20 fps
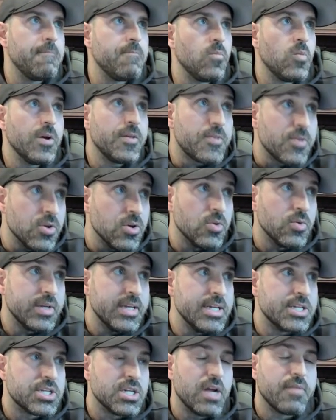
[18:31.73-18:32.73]
with you
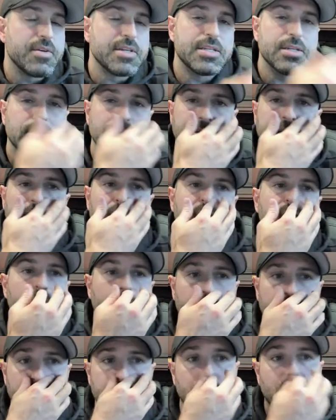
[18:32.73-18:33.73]
each and every single day from
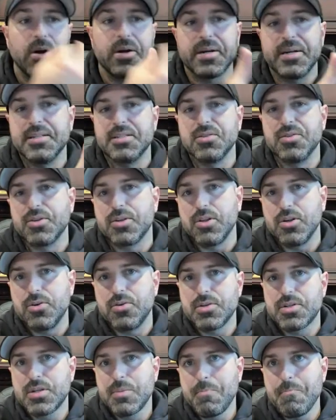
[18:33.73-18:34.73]
pre-market until the
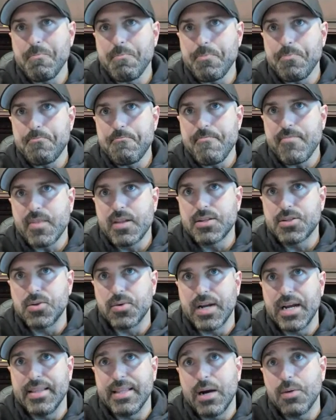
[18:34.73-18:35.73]
close. So
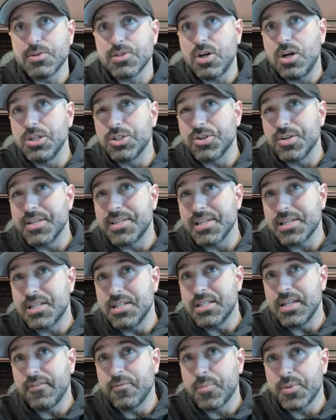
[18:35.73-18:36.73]
again, that was
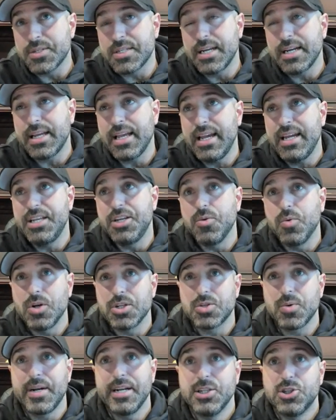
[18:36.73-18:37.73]
167% gain. You
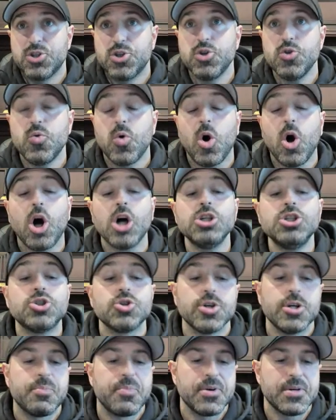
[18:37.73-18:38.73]
also had a
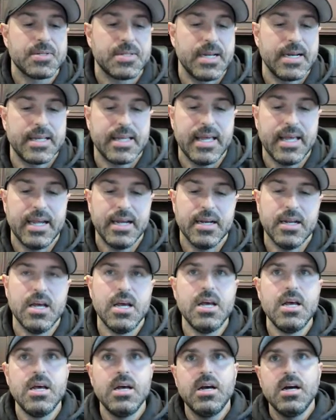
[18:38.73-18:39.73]
200% gain
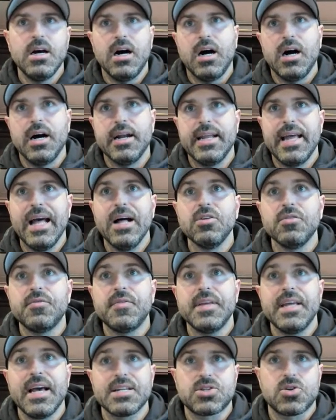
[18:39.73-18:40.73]
on
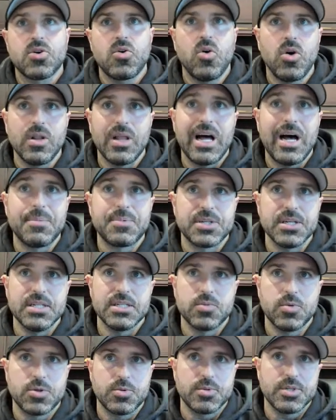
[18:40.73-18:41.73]
LVS call
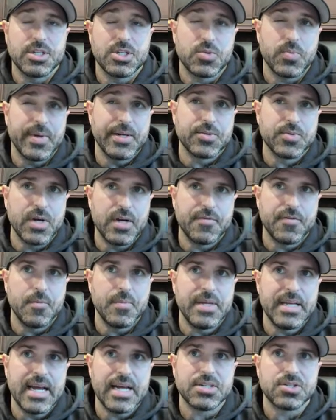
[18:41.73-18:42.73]
options, which was a swing trade from
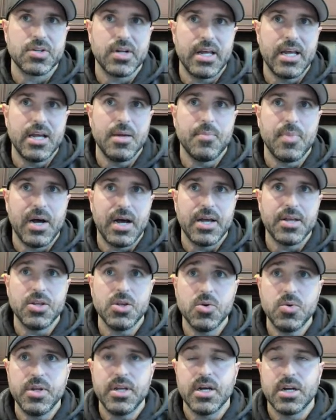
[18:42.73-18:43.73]
yesterday by
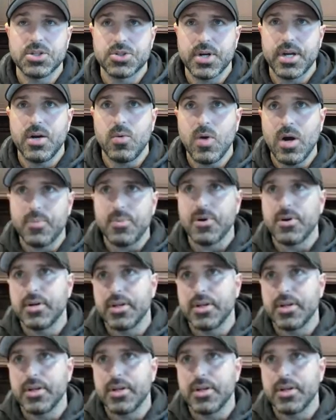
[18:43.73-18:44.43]
Uni, Andrea Weber,